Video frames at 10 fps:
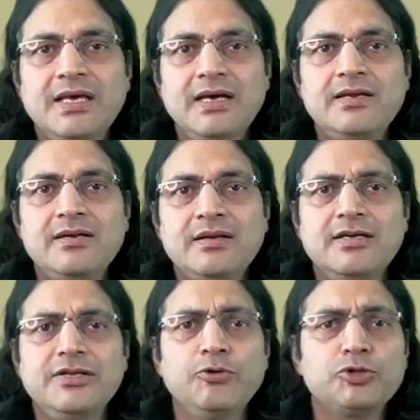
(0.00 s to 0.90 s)
An
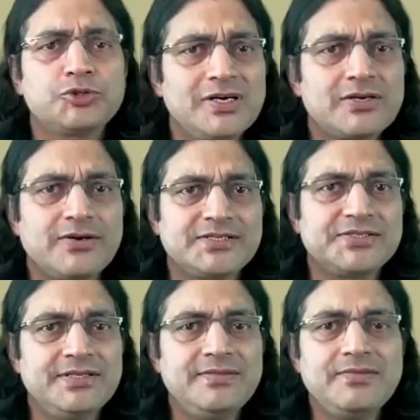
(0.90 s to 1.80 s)
unusual
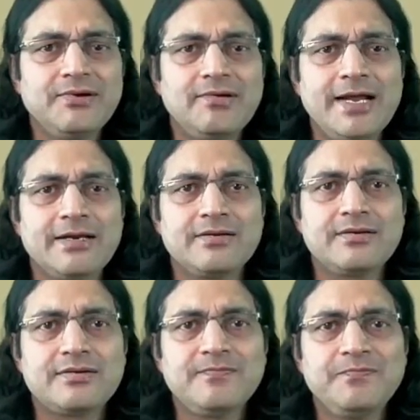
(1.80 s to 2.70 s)
question, all
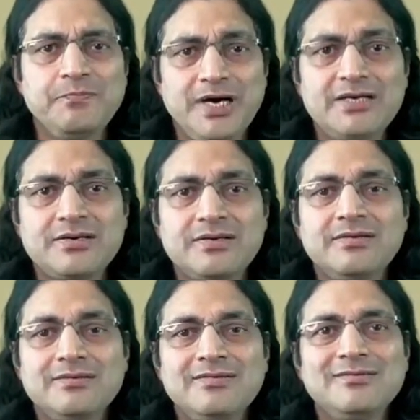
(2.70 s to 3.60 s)
right, but
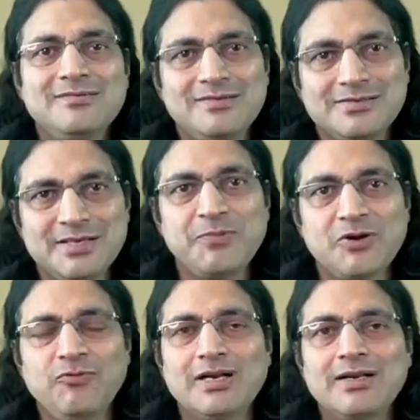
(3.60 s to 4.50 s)

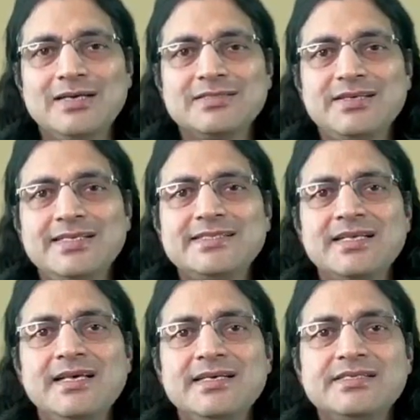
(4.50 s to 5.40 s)
simple one. Answer is
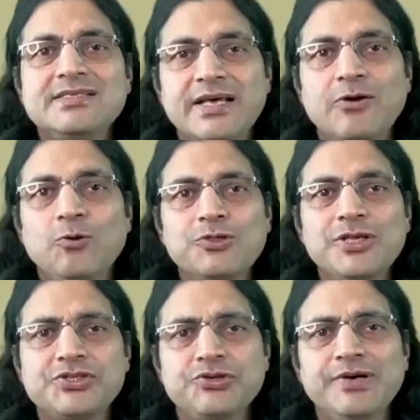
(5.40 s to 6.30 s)
0.
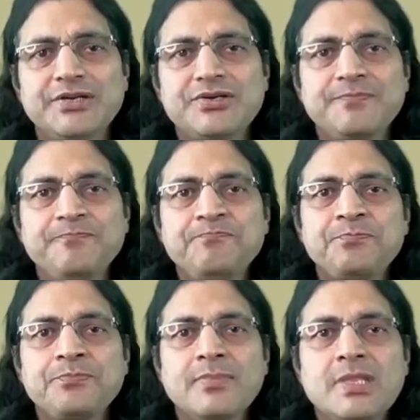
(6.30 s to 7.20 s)
Just do it.
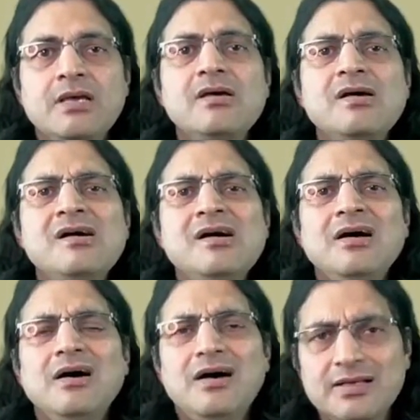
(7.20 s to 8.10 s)

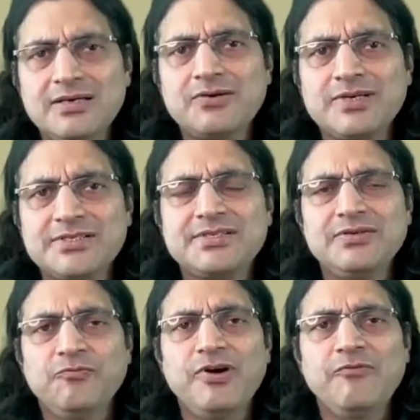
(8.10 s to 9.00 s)
Another
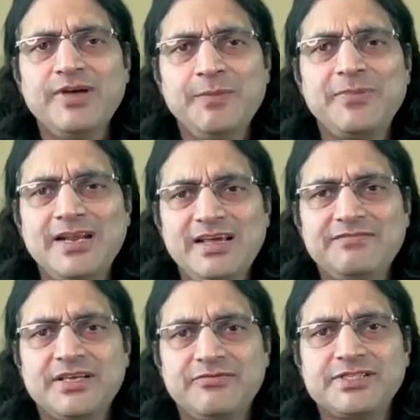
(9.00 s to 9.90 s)
question where we
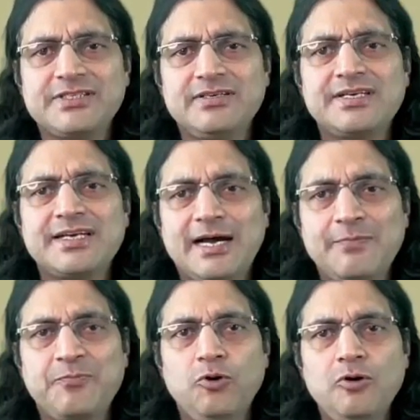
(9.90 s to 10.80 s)
believe there was a
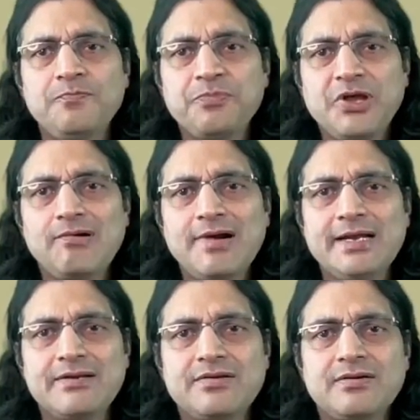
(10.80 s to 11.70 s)
typo. All
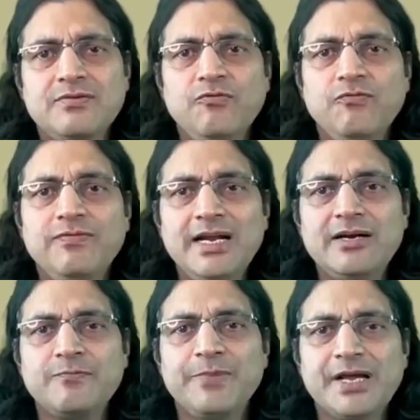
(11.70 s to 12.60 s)
right, will
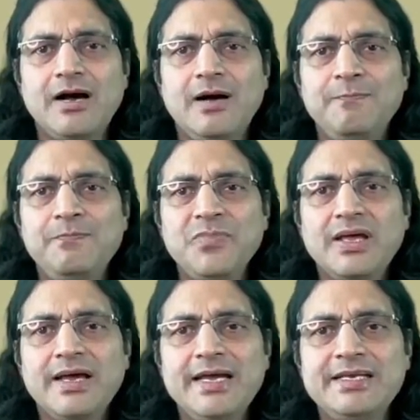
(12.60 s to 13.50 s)
it become
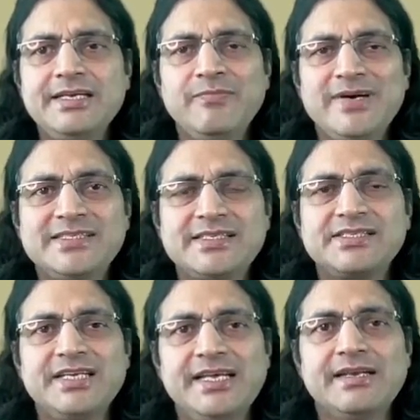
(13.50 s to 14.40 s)
18 by
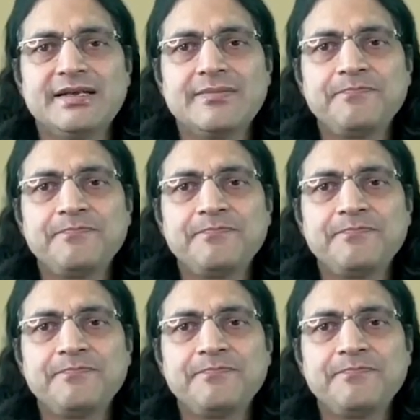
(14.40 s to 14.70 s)
16?